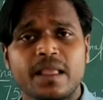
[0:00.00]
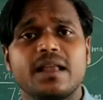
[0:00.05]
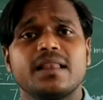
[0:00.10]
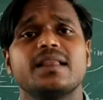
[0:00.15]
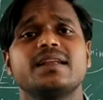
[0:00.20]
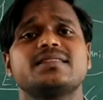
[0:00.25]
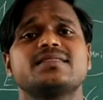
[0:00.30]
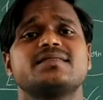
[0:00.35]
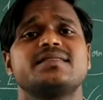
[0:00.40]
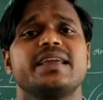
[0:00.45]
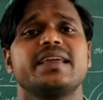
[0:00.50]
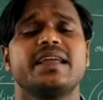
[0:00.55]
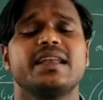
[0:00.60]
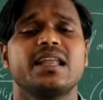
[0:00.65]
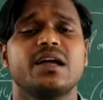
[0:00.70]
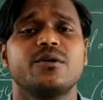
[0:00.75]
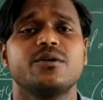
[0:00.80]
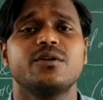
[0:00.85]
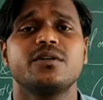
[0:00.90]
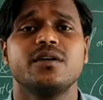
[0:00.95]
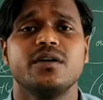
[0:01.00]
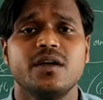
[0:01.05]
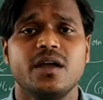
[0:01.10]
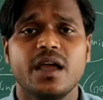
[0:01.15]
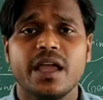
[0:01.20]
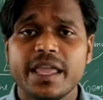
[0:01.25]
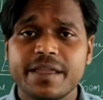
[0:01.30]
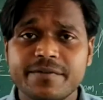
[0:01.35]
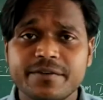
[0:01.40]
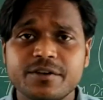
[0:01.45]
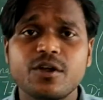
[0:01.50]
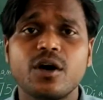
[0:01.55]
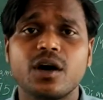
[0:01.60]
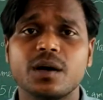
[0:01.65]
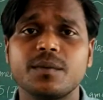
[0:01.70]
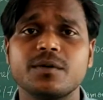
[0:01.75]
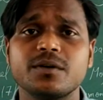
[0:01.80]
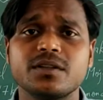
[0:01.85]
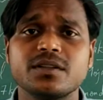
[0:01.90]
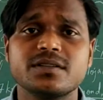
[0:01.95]
Let's take it out. If you talk
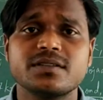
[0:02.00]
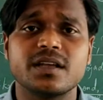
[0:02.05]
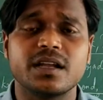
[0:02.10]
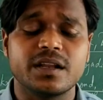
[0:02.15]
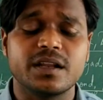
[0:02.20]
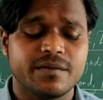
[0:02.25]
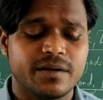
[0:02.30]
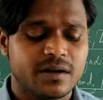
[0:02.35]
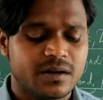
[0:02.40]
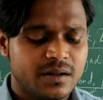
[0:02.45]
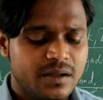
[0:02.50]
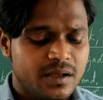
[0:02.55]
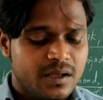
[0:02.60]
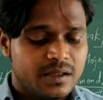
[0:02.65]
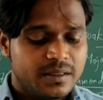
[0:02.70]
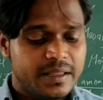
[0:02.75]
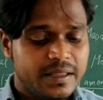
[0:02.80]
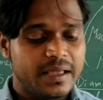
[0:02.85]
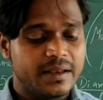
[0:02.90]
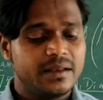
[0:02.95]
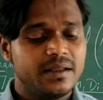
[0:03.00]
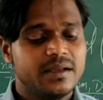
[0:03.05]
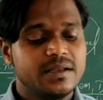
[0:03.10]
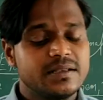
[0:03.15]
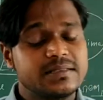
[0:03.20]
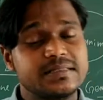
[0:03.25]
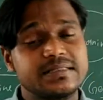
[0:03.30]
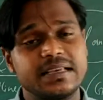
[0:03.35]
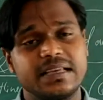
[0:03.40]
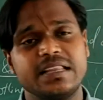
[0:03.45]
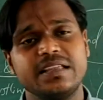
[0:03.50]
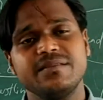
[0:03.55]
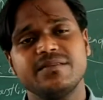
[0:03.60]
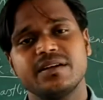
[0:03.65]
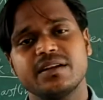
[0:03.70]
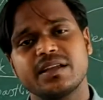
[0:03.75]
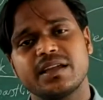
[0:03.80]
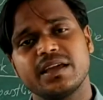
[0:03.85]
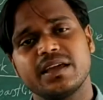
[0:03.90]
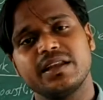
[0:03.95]
about the zari work, then zari
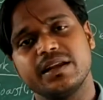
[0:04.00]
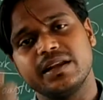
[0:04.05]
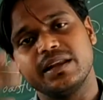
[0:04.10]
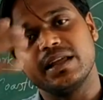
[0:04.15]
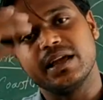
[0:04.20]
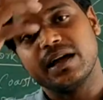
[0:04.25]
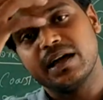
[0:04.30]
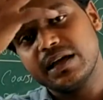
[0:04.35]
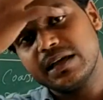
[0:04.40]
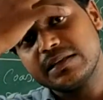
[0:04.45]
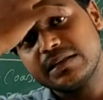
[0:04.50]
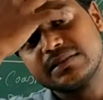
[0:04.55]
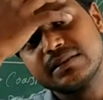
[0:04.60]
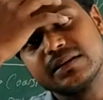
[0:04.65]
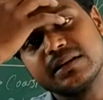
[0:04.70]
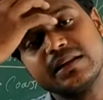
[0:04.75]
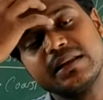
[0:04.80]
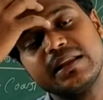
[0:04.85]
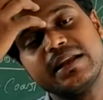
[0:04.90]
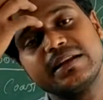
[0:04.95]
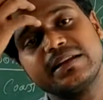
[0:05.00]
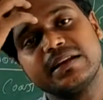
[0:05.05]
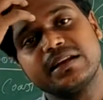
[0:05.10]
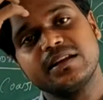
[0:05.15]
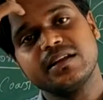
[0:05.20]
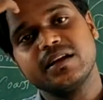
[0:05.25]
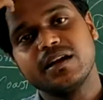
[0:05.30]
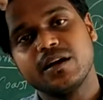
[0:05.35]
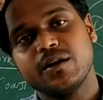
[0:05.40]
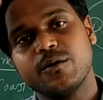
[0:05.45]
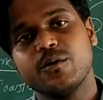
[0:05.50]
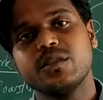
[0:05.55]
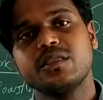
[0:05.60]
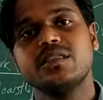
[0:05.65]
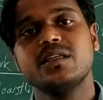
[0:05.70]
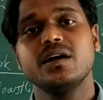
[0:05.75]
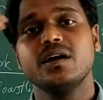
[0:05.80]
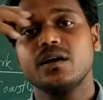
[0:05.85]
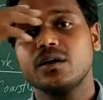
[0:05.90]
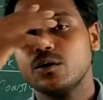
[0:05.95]
work in India is related with the